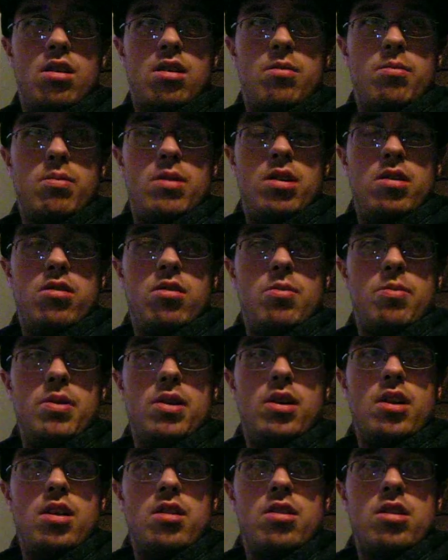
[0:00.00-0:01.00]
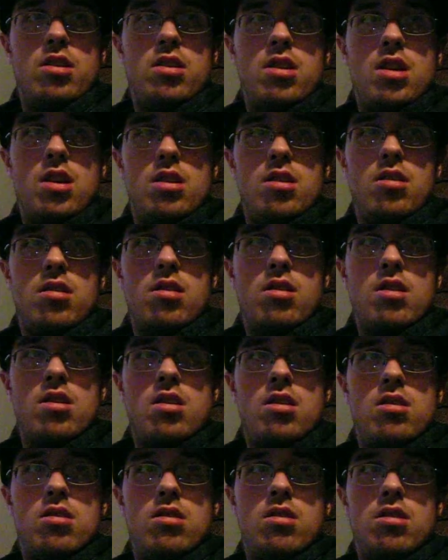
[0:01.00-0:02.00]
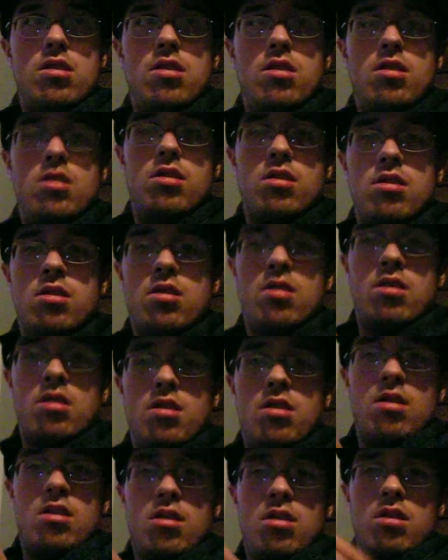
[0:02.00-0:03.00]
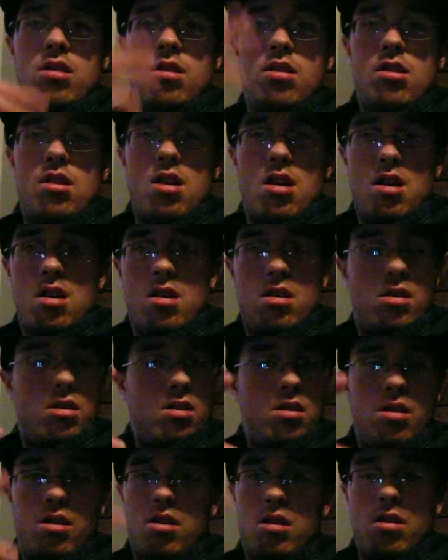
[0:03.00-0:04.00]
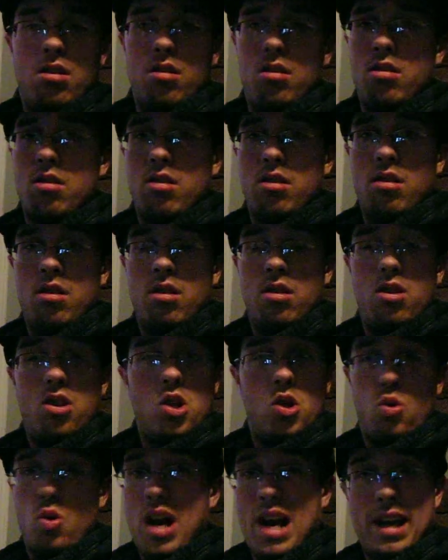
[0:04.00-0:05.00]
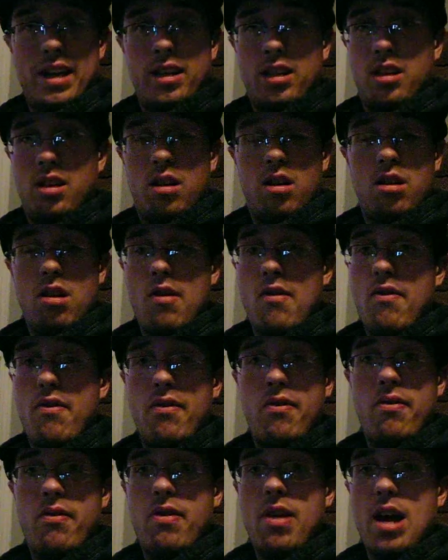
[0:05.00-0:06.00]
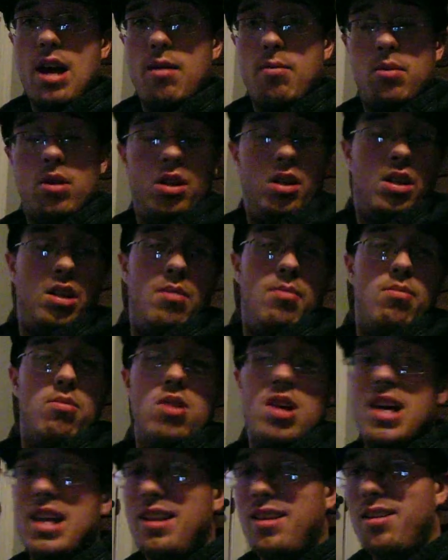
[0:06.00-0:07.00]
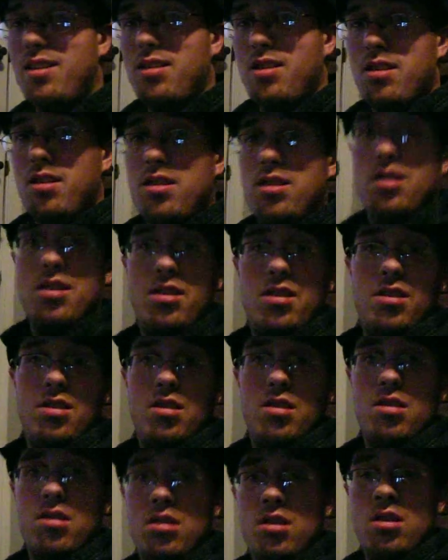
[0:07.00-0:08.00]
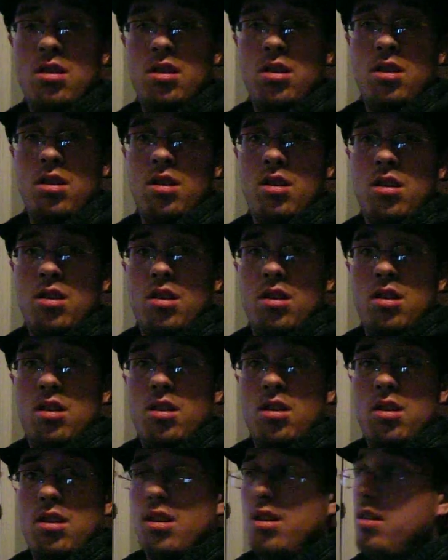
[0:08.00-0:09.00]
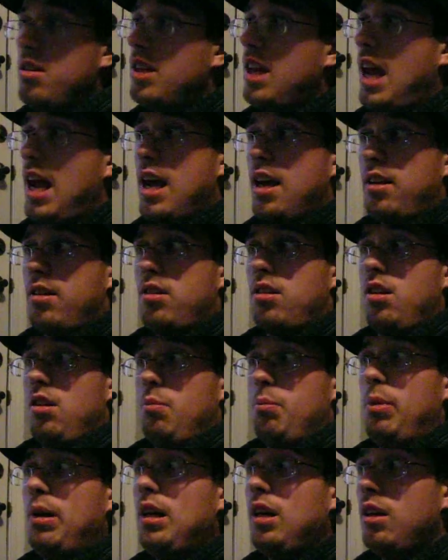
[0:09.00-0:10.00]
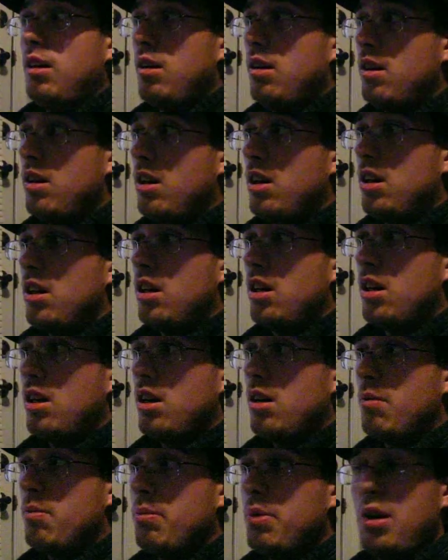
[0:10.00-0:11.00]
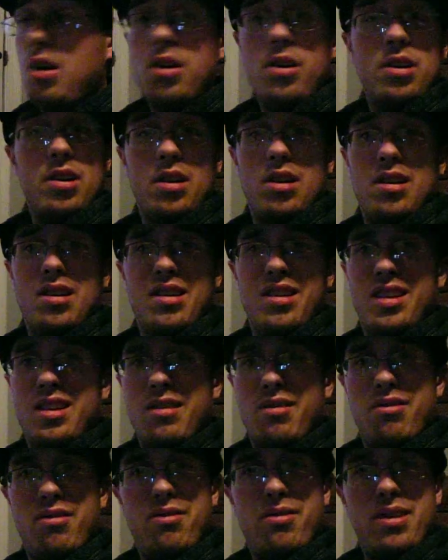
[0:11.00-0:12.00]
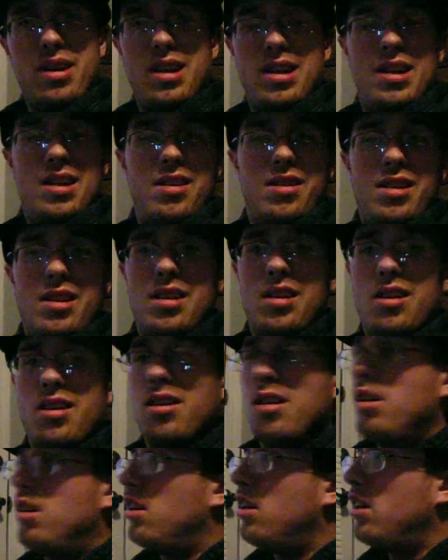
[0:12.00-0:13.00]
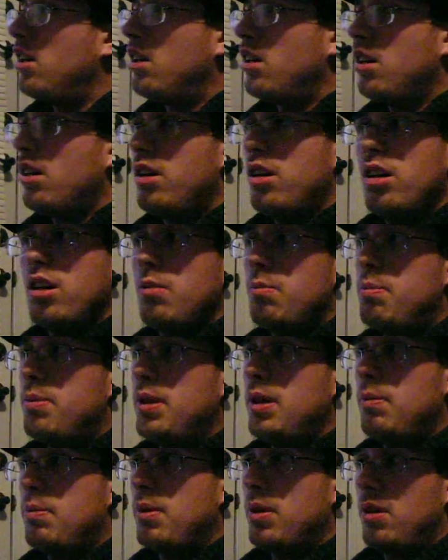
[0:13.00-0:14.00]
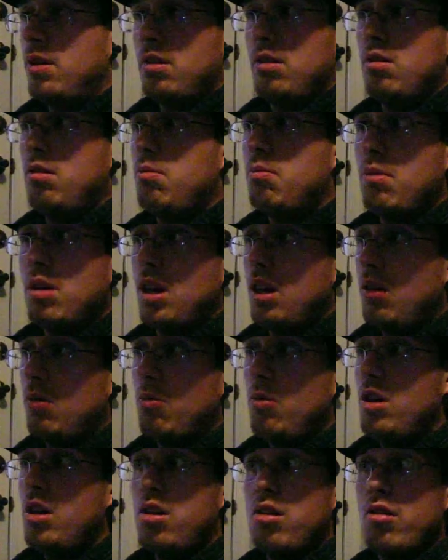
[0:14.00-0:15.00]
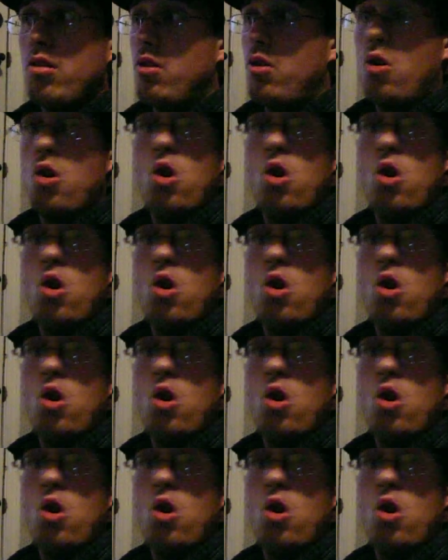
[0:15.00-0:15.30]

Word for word: the Super Crazy Jason Ninja, oh, you know, the Dragons, family, brothers and sisters. These cats can party and all that. Funny as hell, good people, man, we so